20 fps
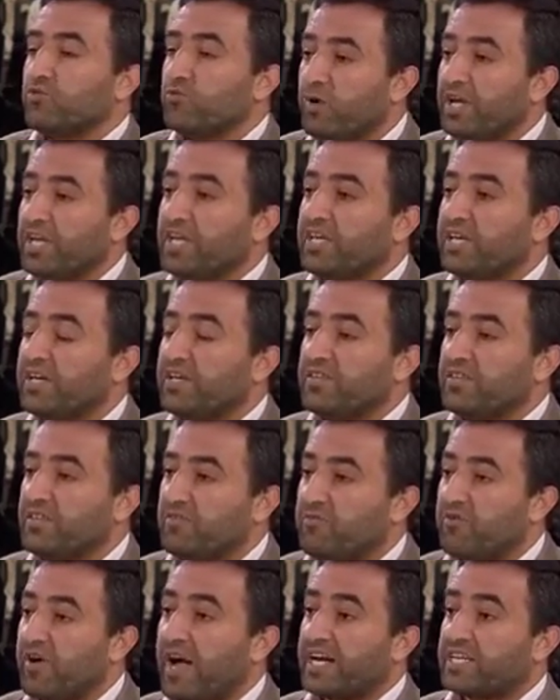weaken the
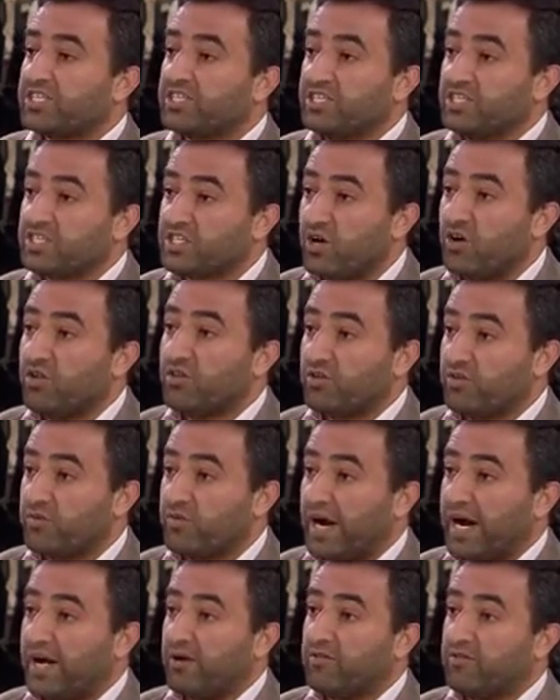factions on the
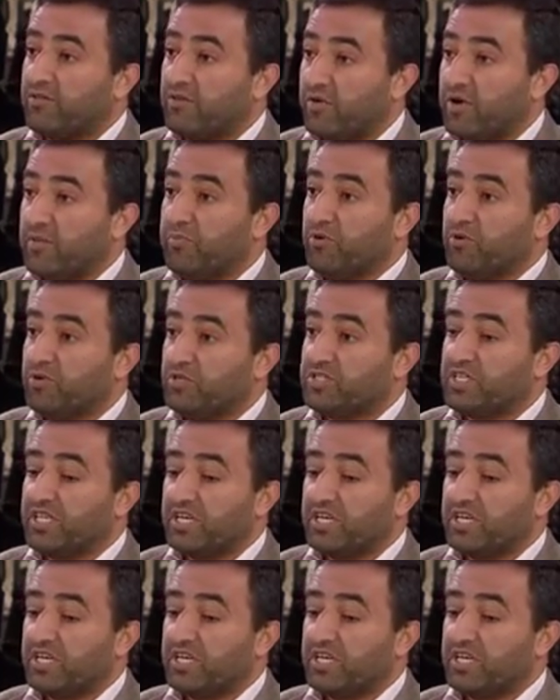ground, the rebels.